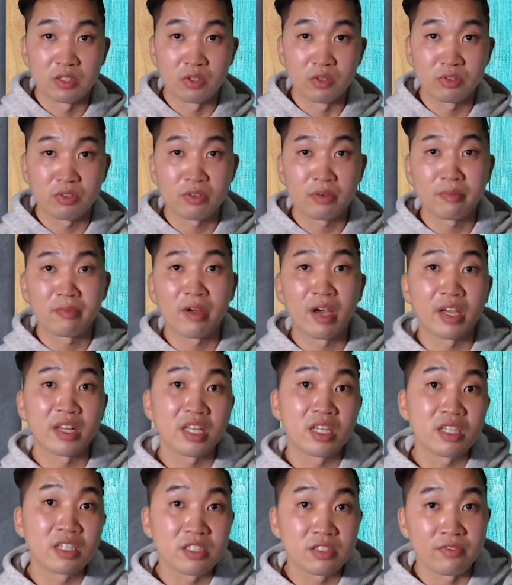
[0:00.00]
The order of
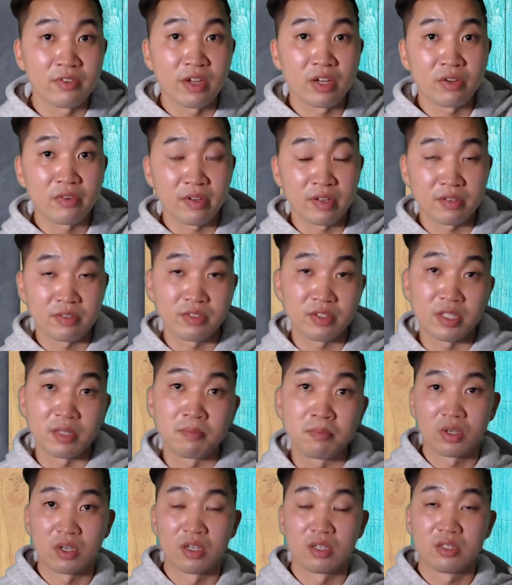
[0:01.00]
writing is very
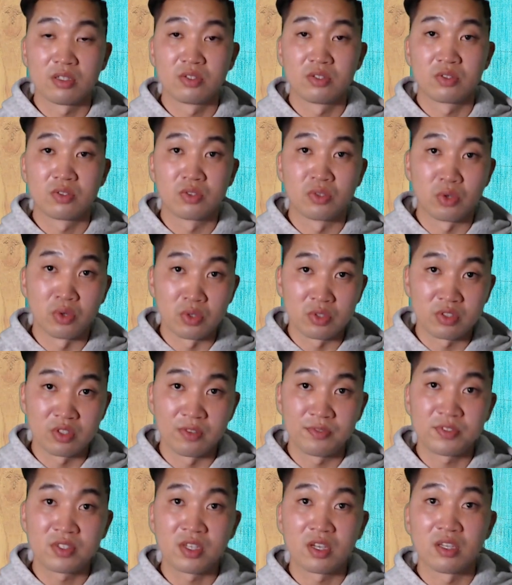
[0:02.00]
simple. Draw a
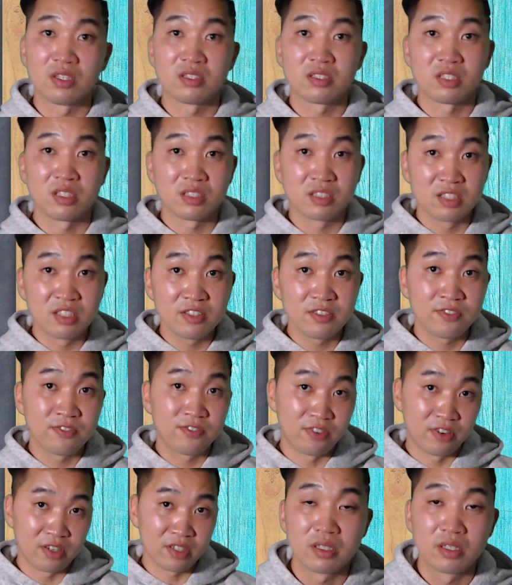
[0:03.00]
soft consonant D
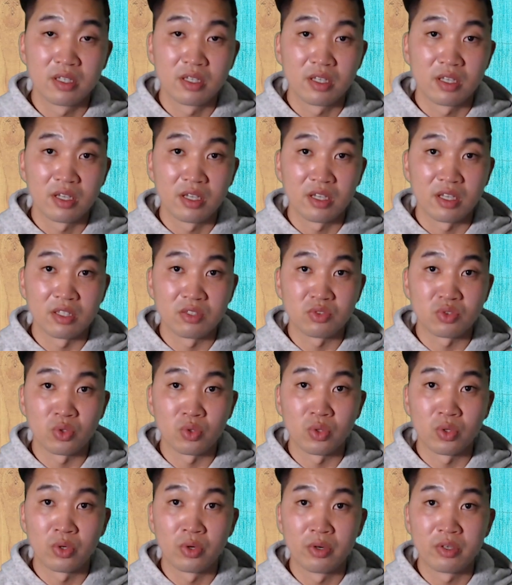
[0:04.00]
first and
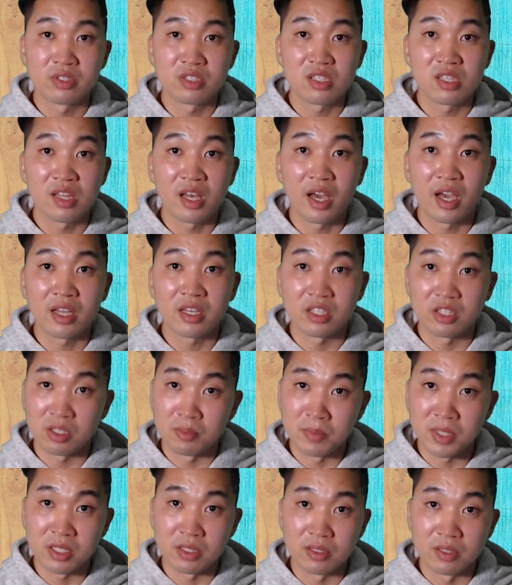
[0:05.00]
draw a horizontal line in the
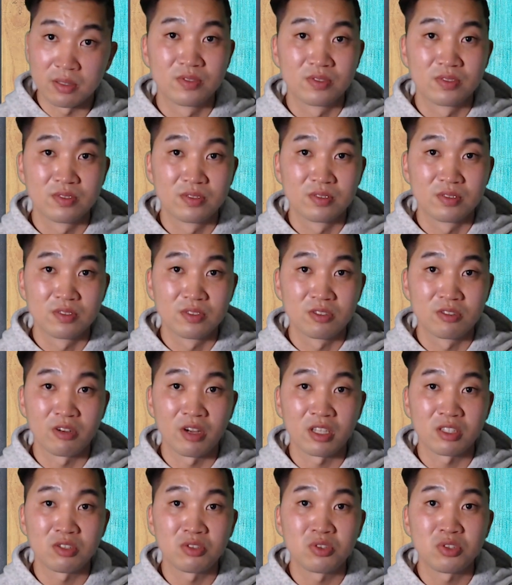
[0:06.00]
middle.
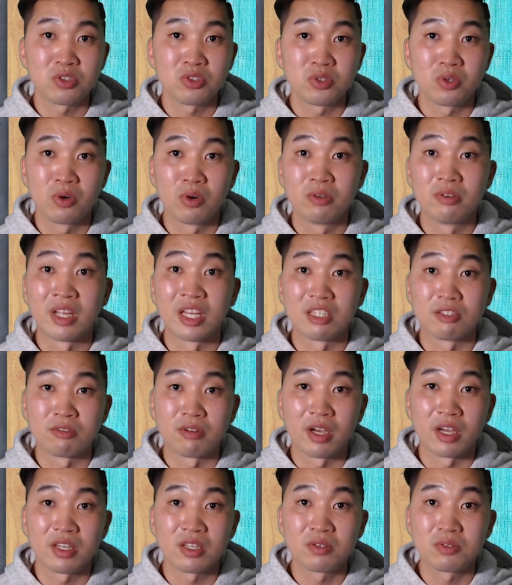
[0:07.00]
Try to do your own
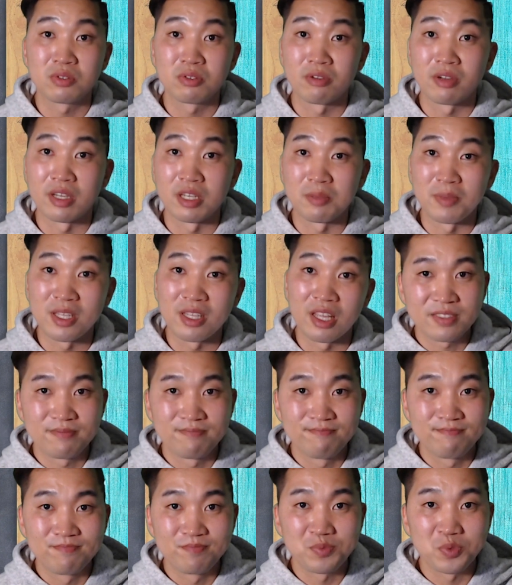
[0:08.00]
handwriting on the writing
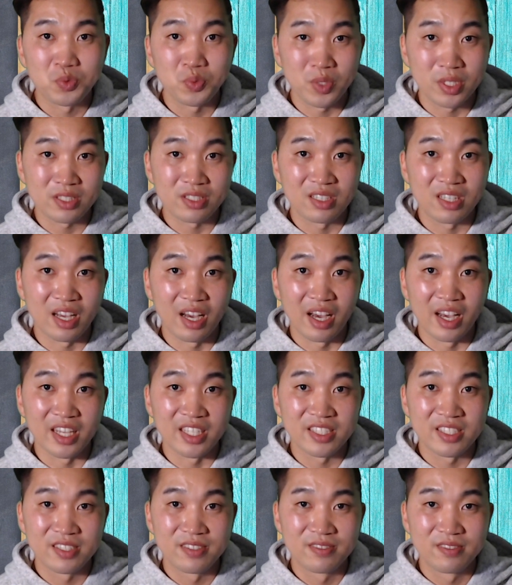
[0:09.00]
material. Well done,
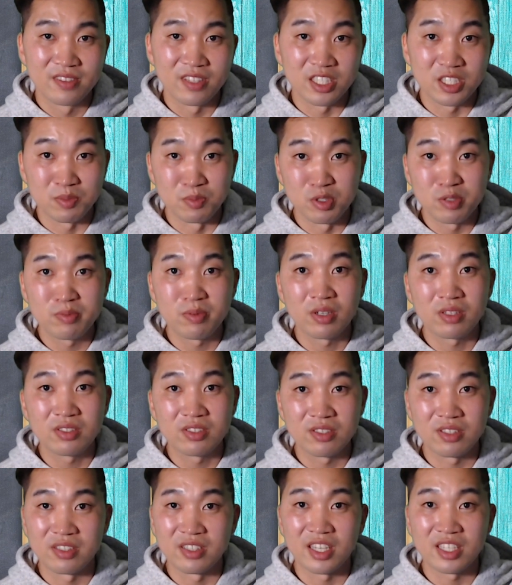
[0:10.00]
guys. Let's move on
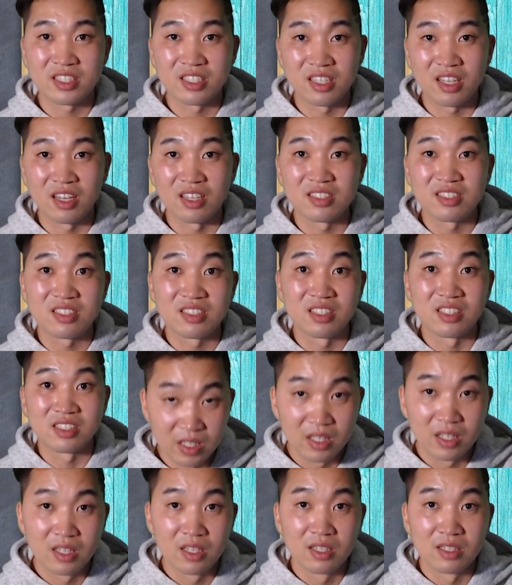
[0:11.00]
to the next
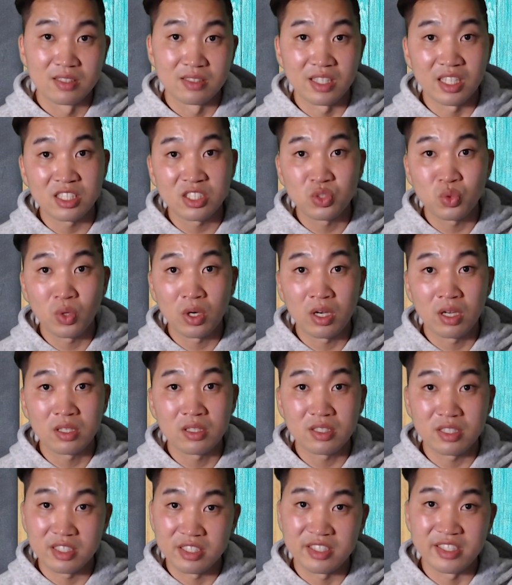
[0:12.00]
consonant. Next
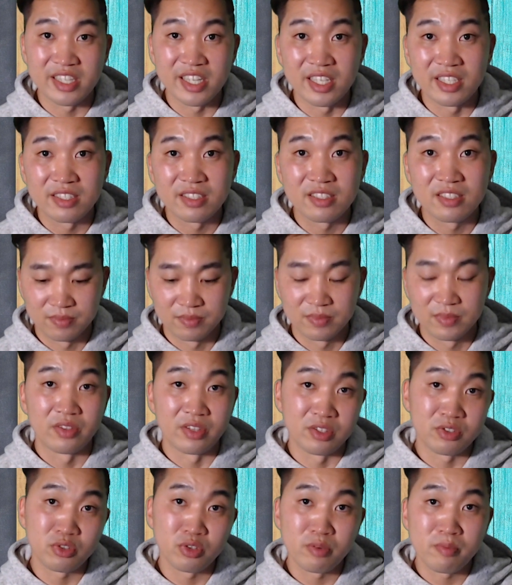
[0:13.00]
one is this.
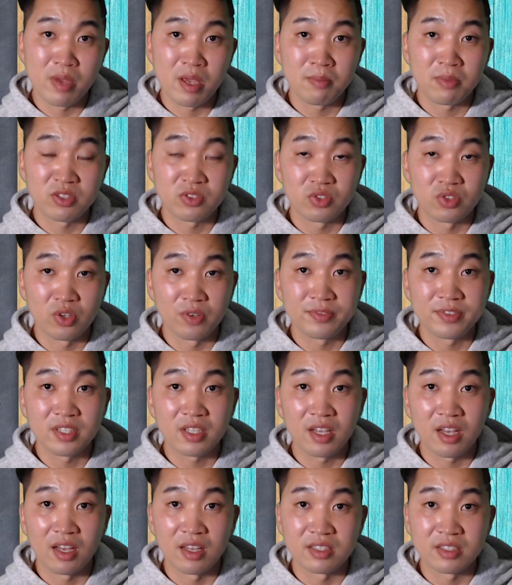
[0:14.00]
Did you remember
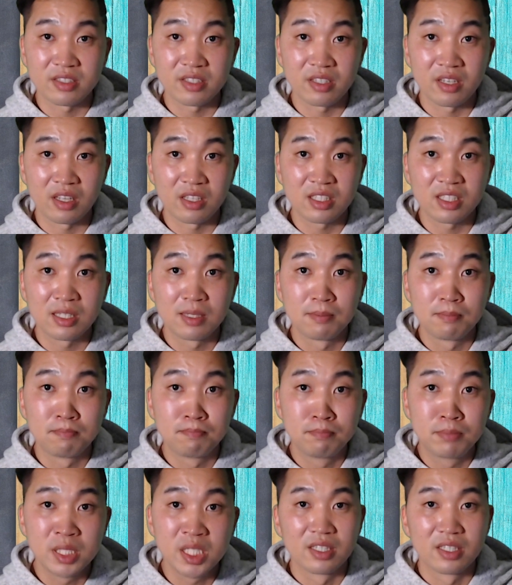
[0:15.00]
soft consonant
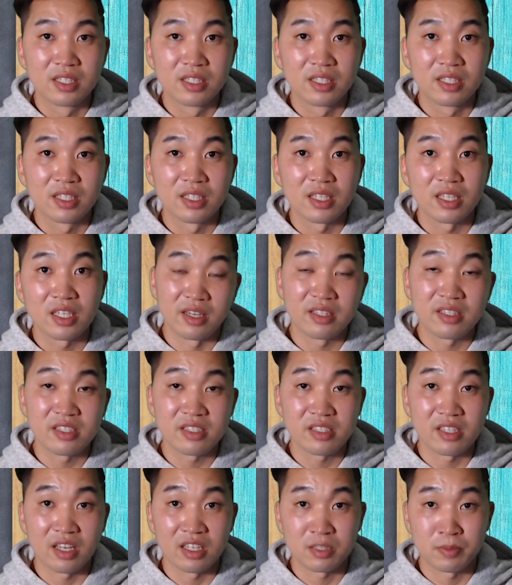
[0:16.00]
P? And
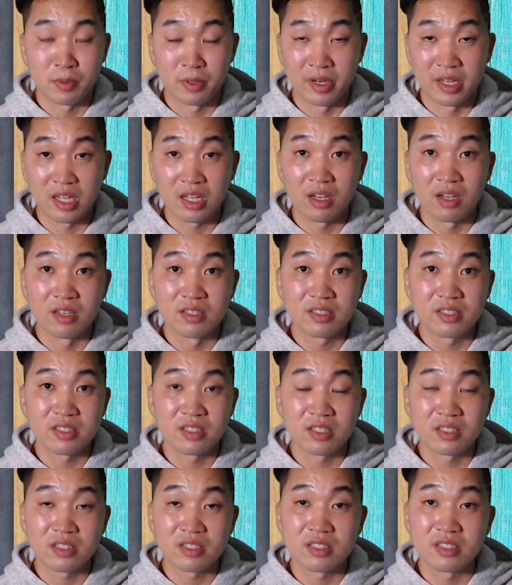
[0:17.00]
this aspirated
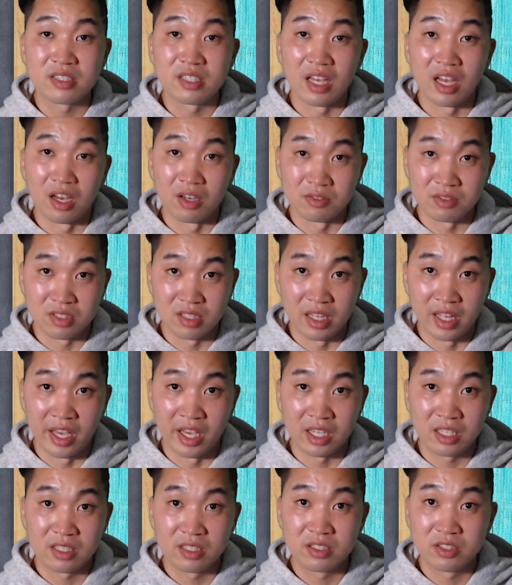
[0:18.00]
consonant sounds
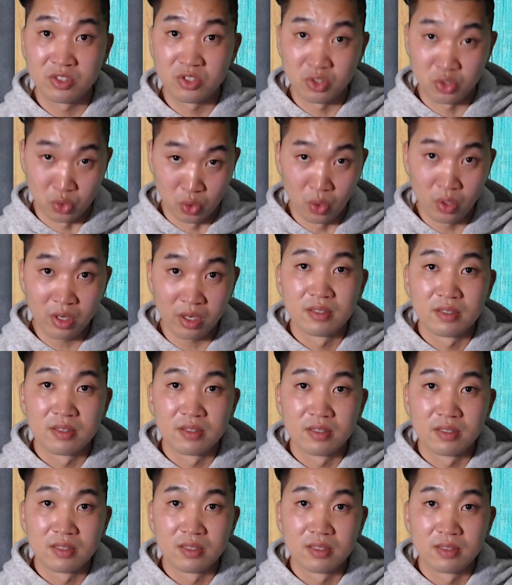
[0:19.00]
like
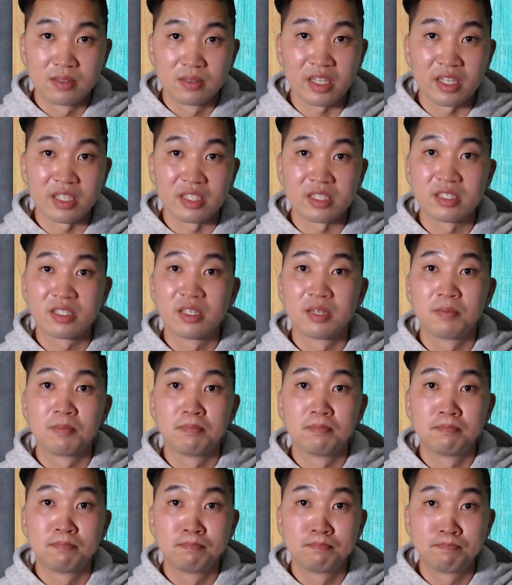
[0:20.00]
stronger. It is
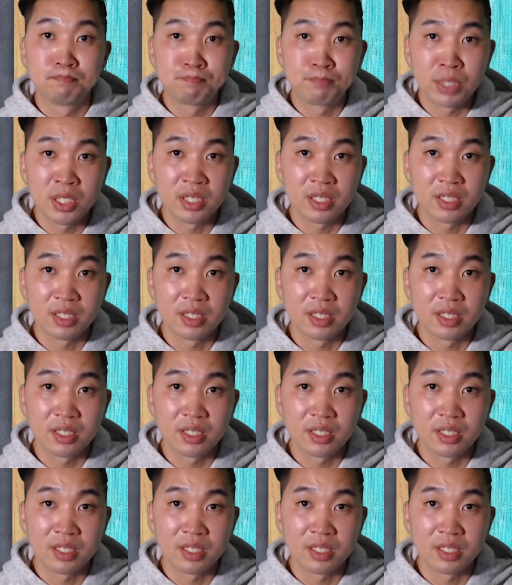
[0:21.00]
P.